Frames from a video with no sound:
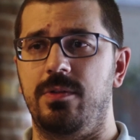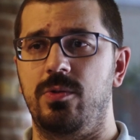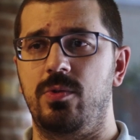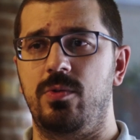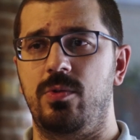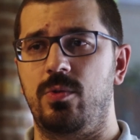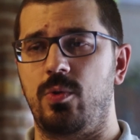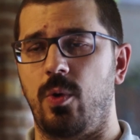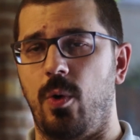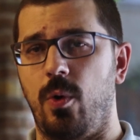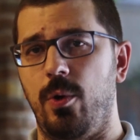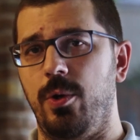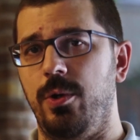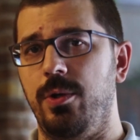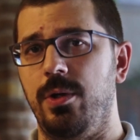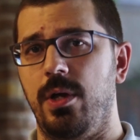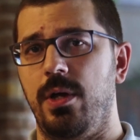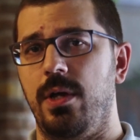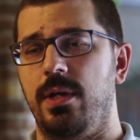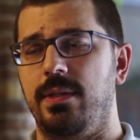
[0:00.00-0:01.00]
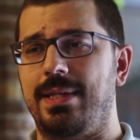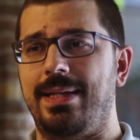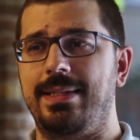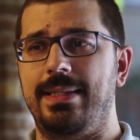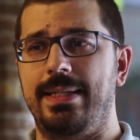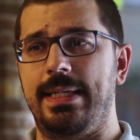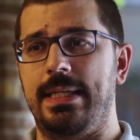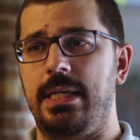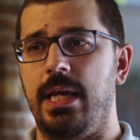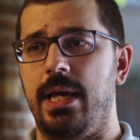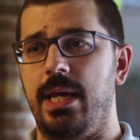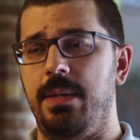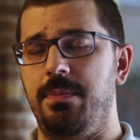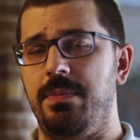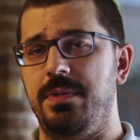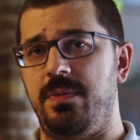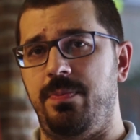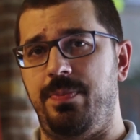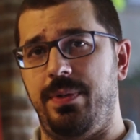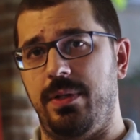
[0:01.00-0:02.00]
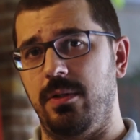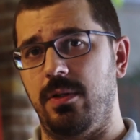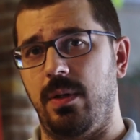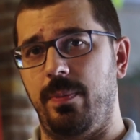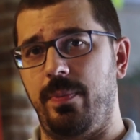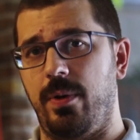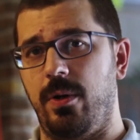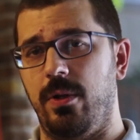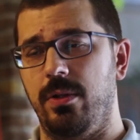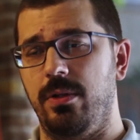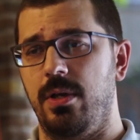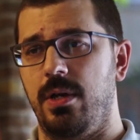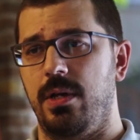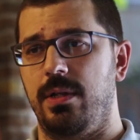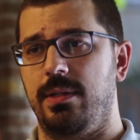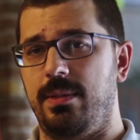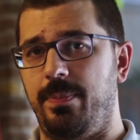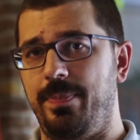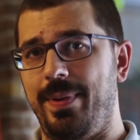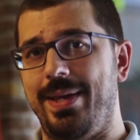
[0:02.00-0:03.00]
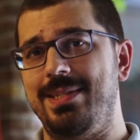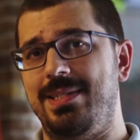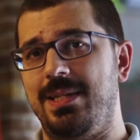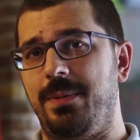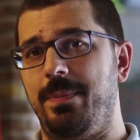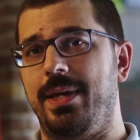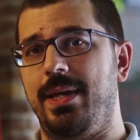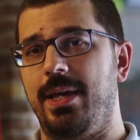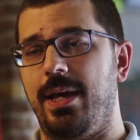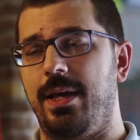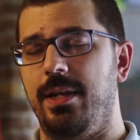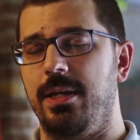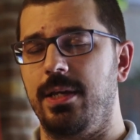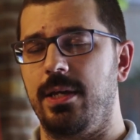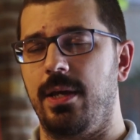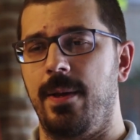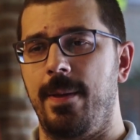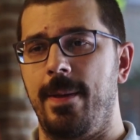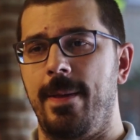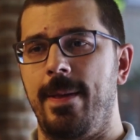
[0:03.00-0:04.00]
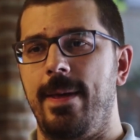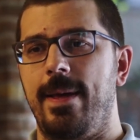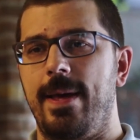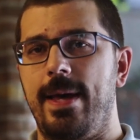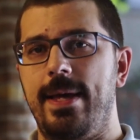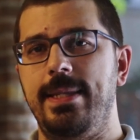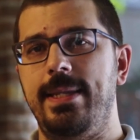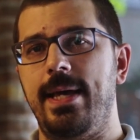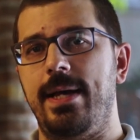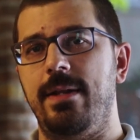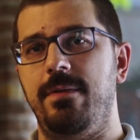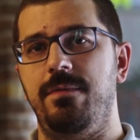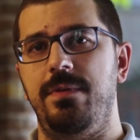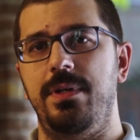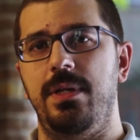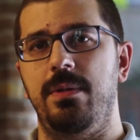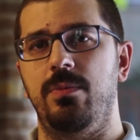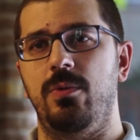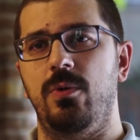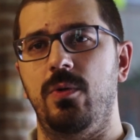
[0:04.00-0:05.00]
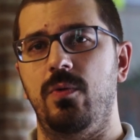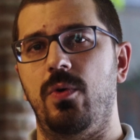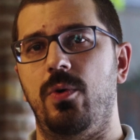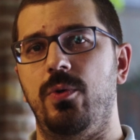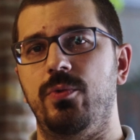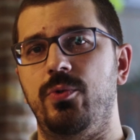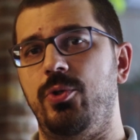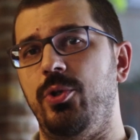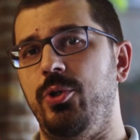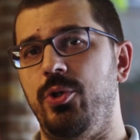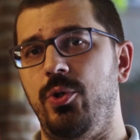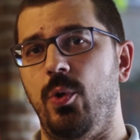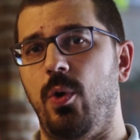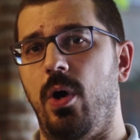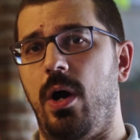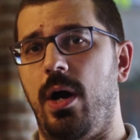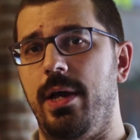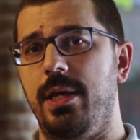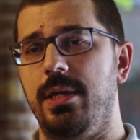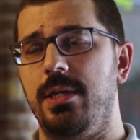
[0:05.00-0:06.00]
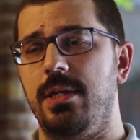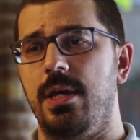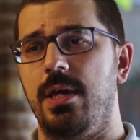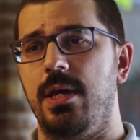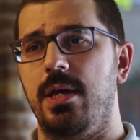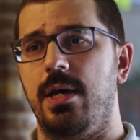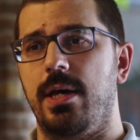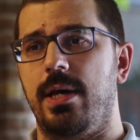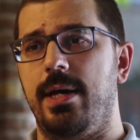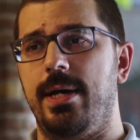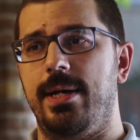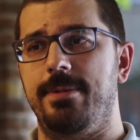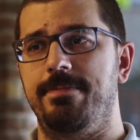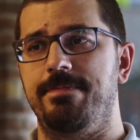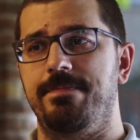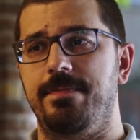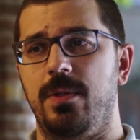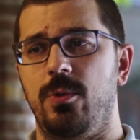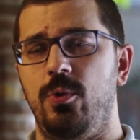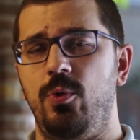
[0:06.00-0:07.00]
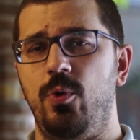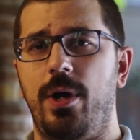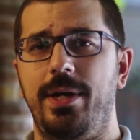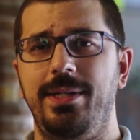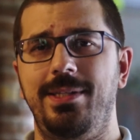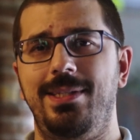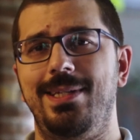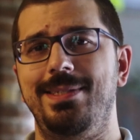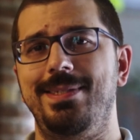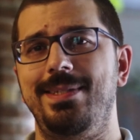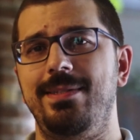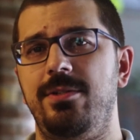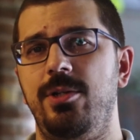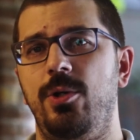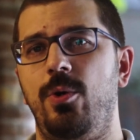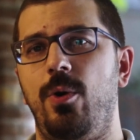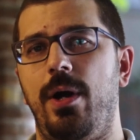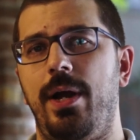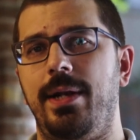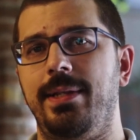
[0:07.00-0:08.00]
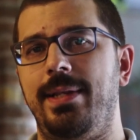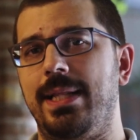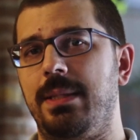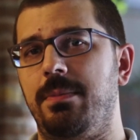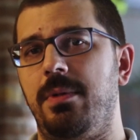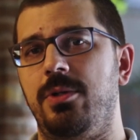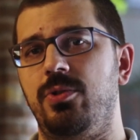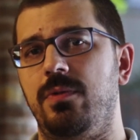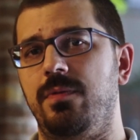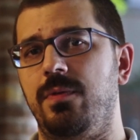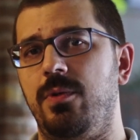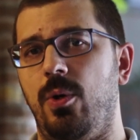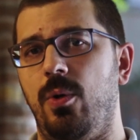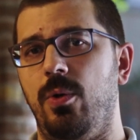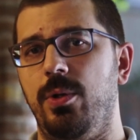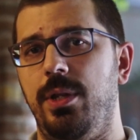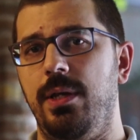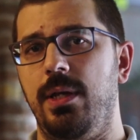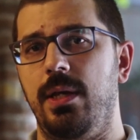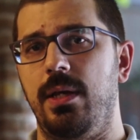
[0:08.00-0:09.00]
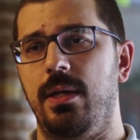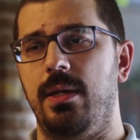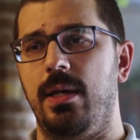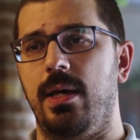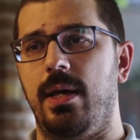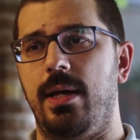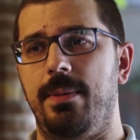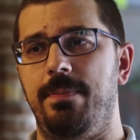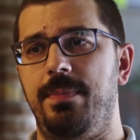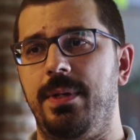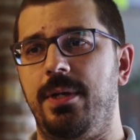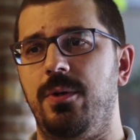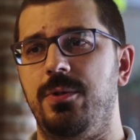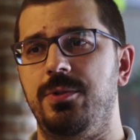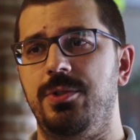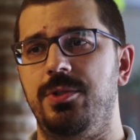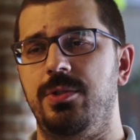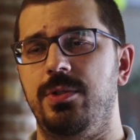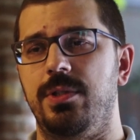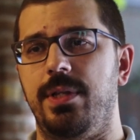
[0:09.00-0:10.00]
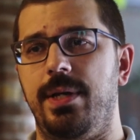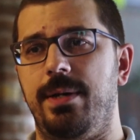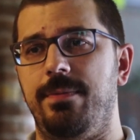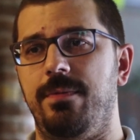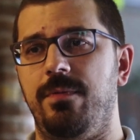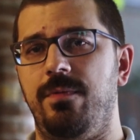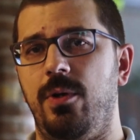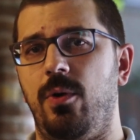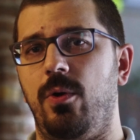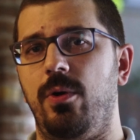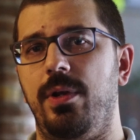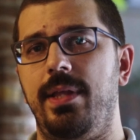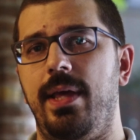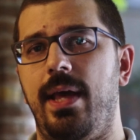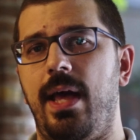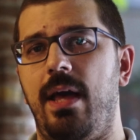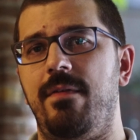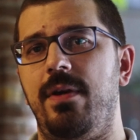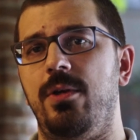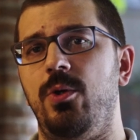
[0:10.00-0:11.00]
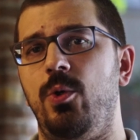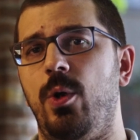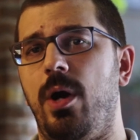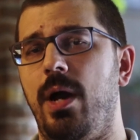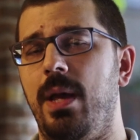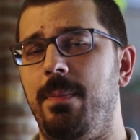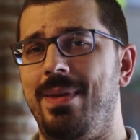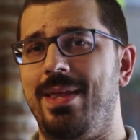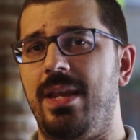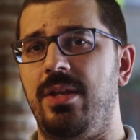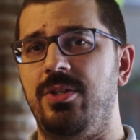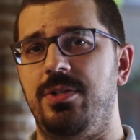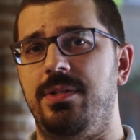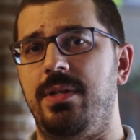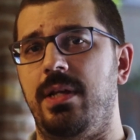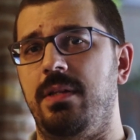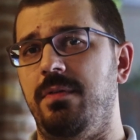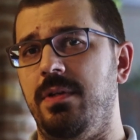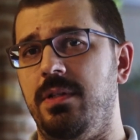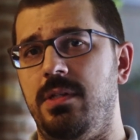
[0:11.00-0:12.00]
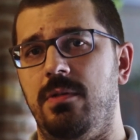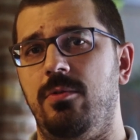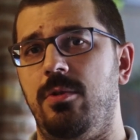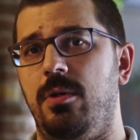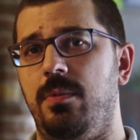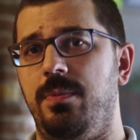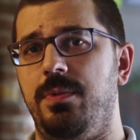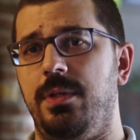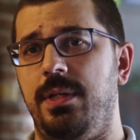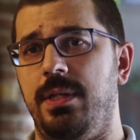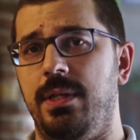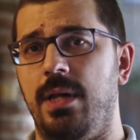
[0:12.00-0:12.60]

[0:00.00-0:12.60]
the toy that the game is built upon, the basic mechanic. And then we move on to the UI. Uh, um, UI doesn't require that much of coding uh, because uh, we already have a UI manager that we developed